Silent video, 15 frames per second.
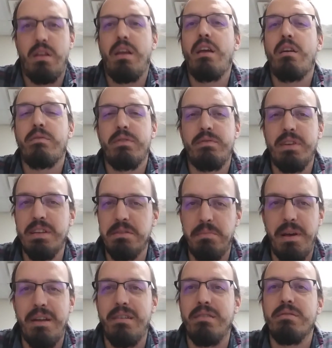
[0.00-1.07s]
AR-15 is
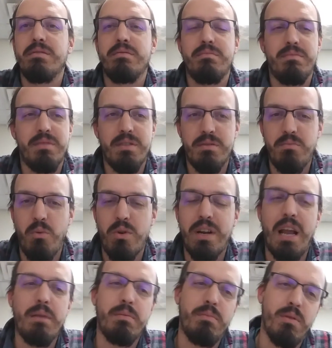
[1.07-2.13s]
better. It's more
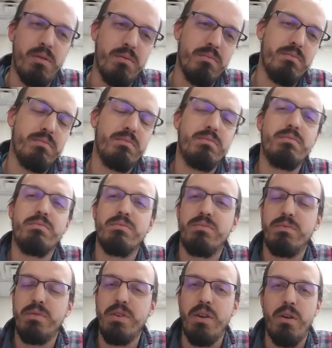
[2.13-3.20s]
capable,
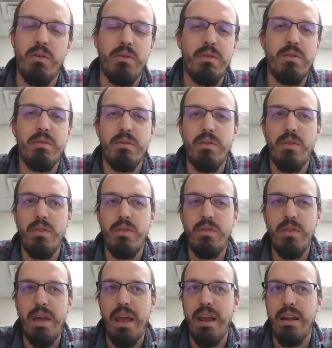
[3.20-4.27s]

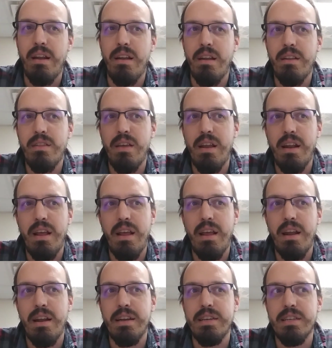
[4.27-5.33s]
than an
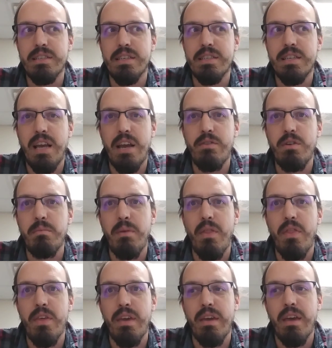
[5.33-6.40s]
1860 Henry,
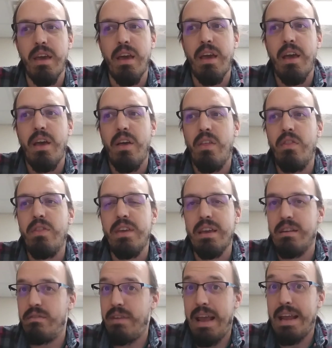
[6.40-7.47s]
but the
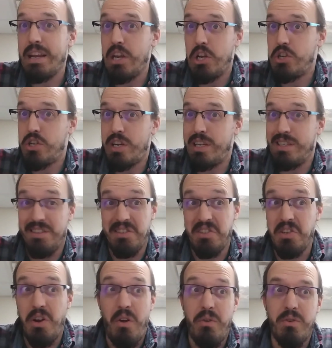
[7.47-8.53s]
advantage is
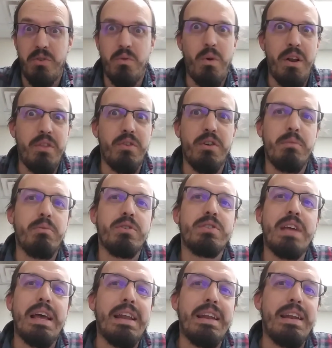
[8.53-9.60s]

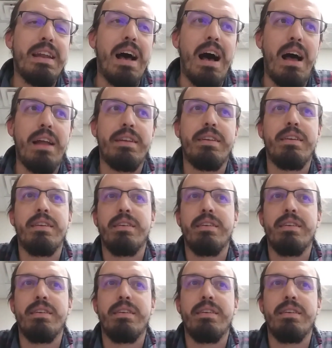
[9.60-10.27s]
20-30%, not